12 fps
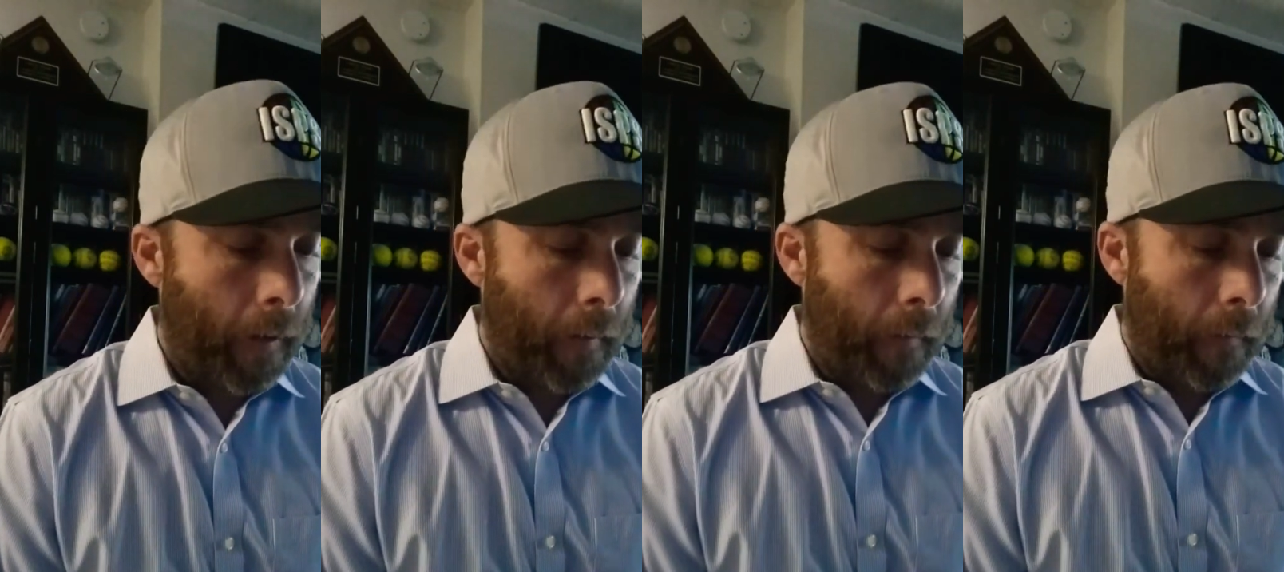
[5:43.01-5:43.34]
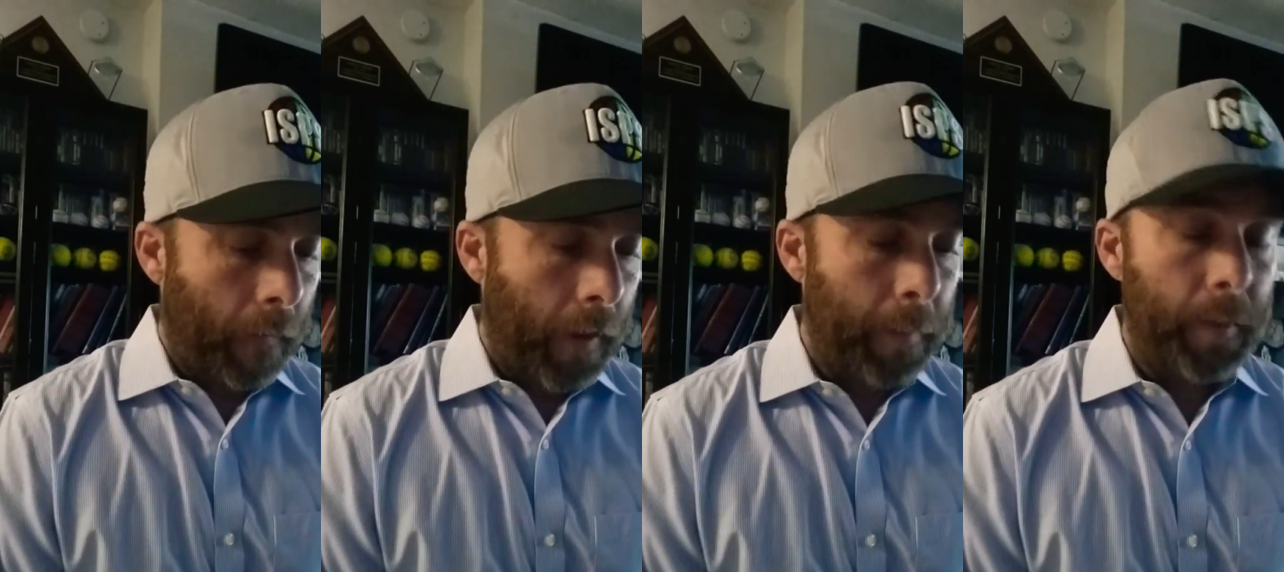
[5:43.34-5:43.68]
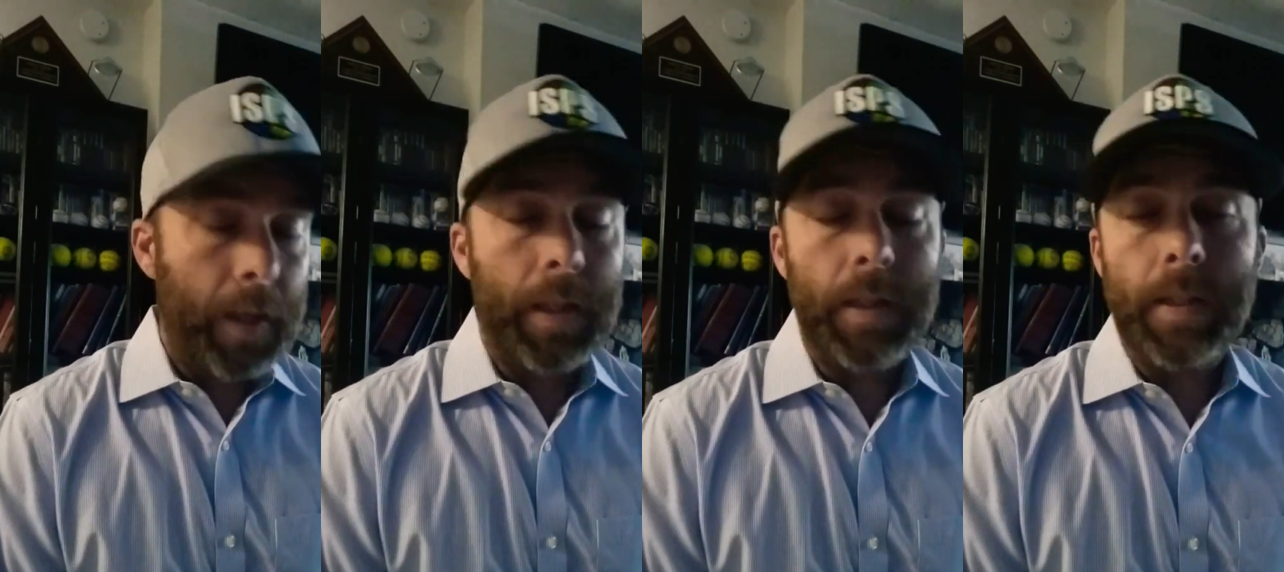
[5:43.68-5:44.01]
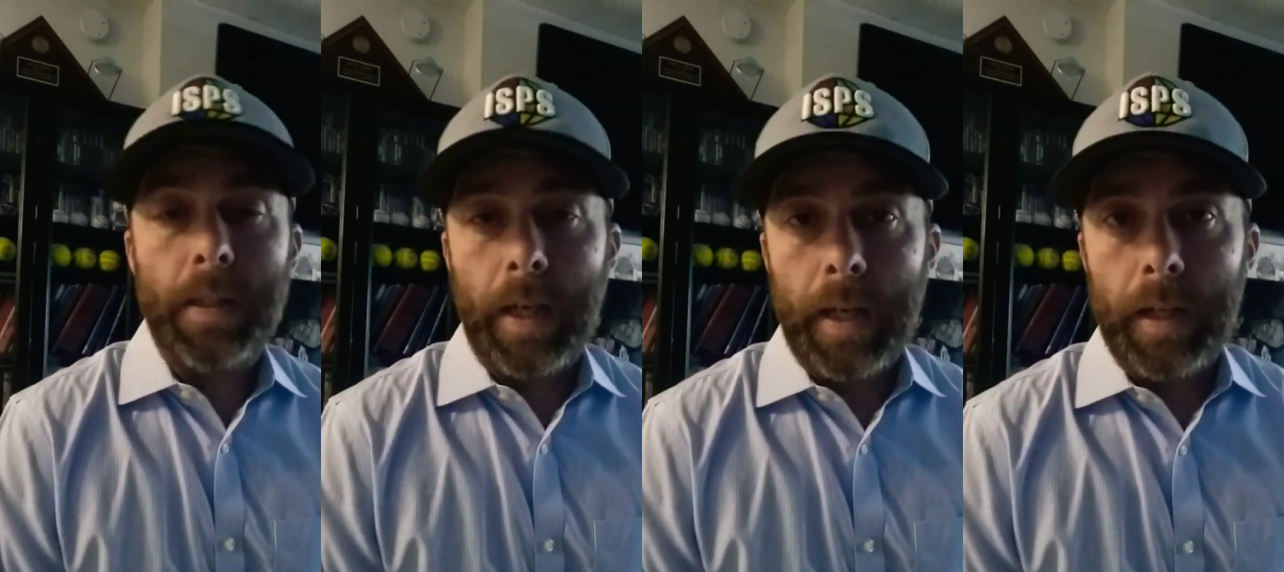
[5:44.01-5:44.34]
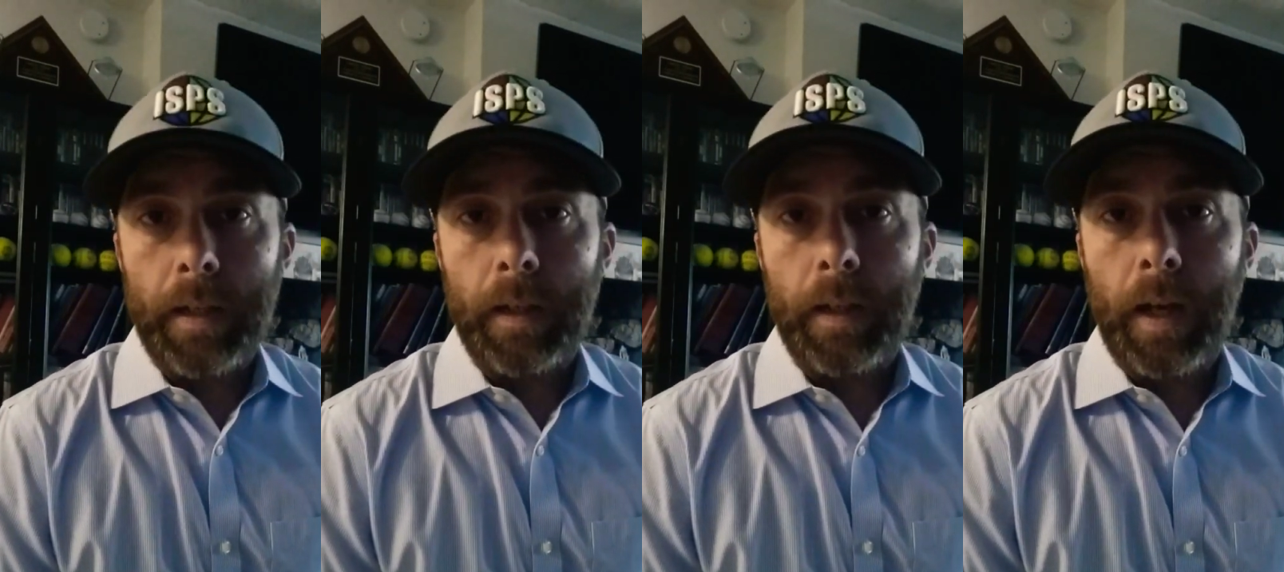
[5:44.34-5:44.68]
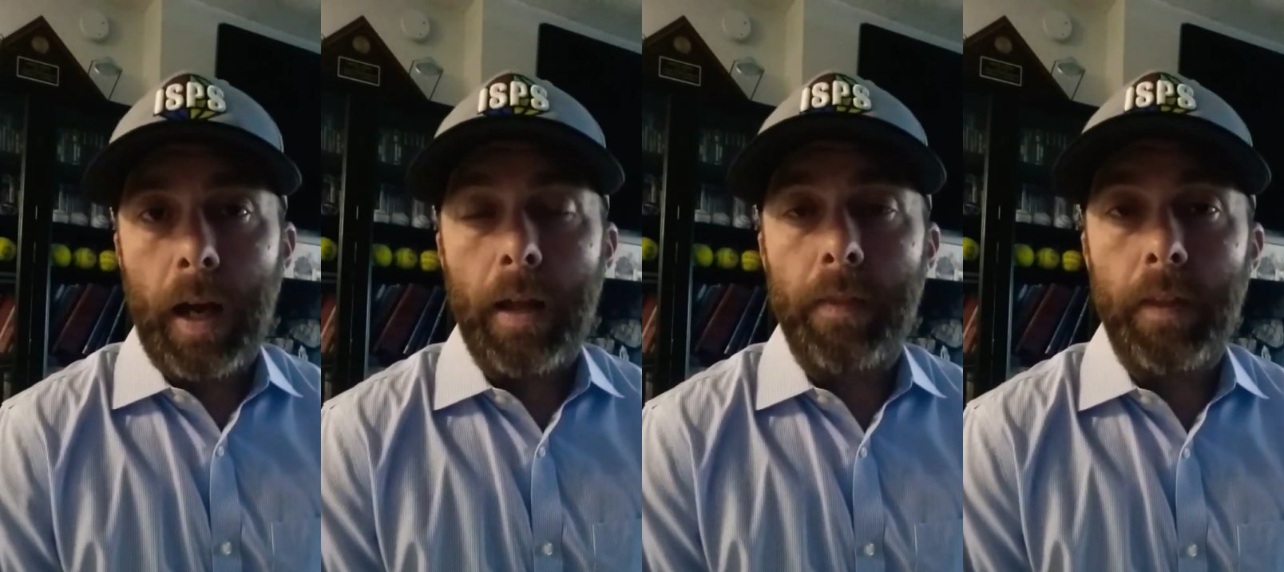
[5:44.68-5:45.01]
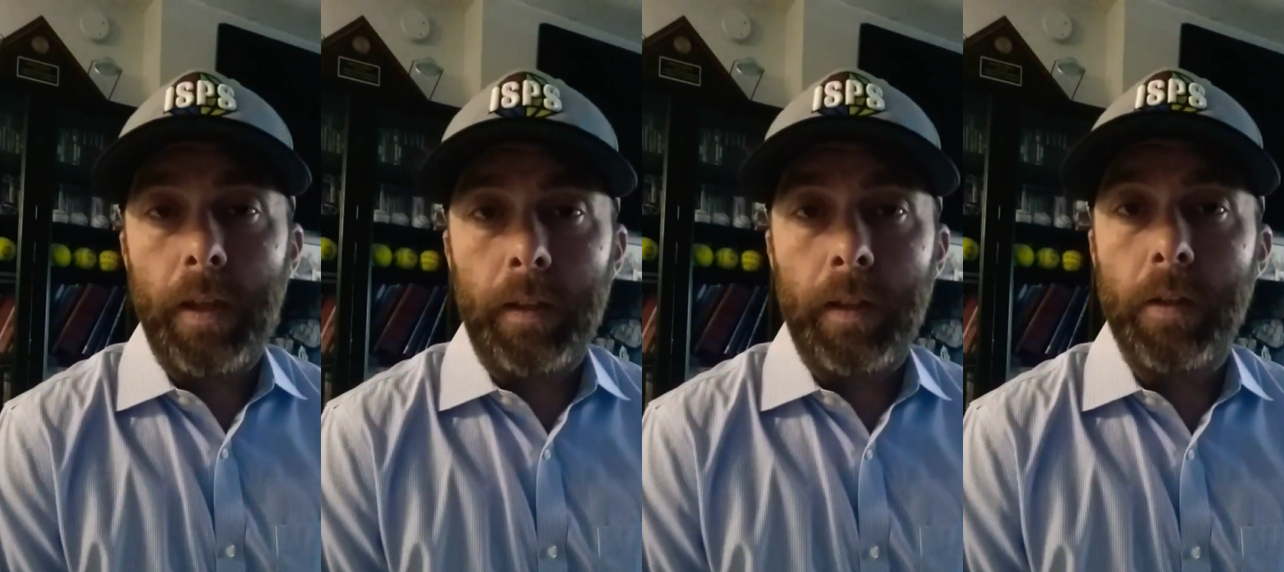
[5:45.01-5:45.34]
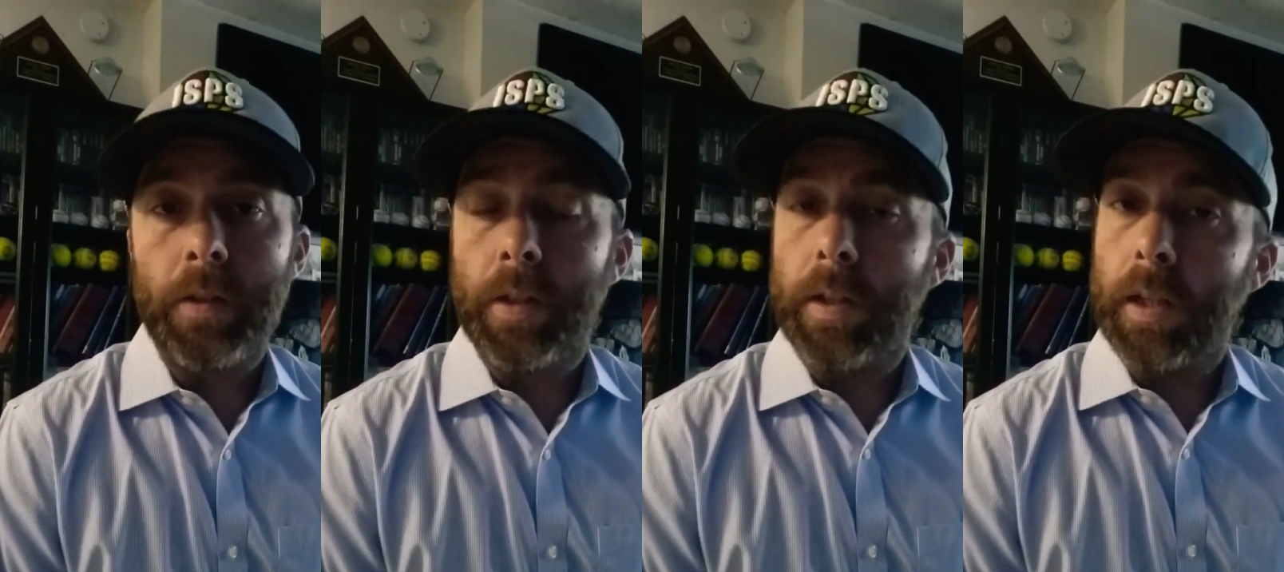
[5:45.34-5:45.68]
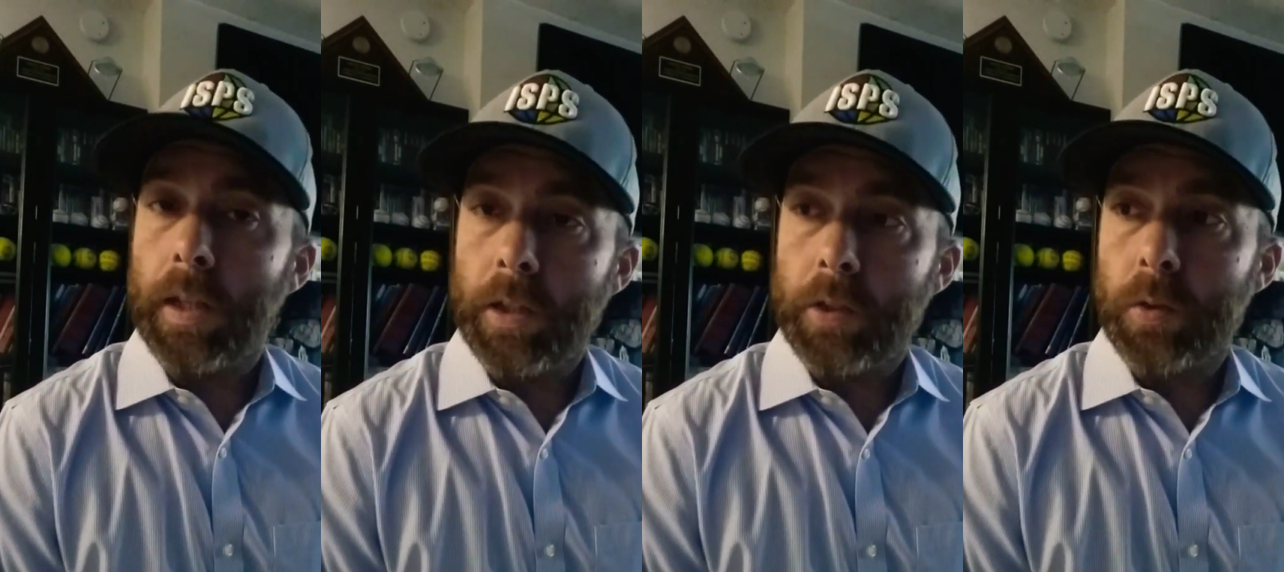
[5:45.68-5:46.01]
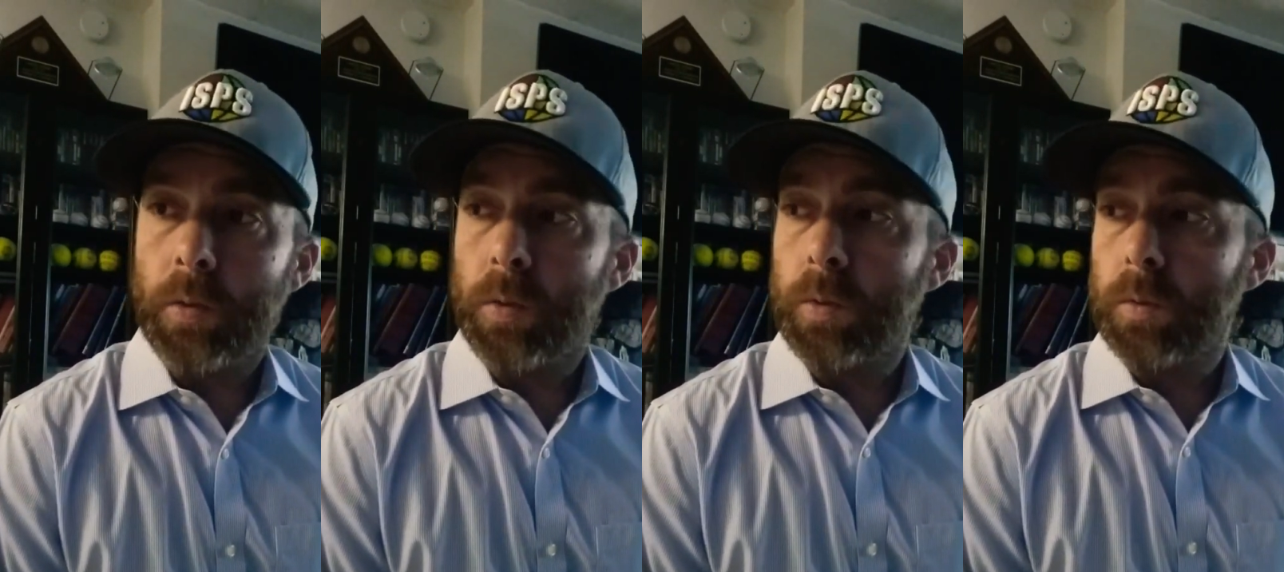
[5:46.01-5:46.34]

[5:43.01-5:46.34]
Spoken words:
That being said, I think there's an issue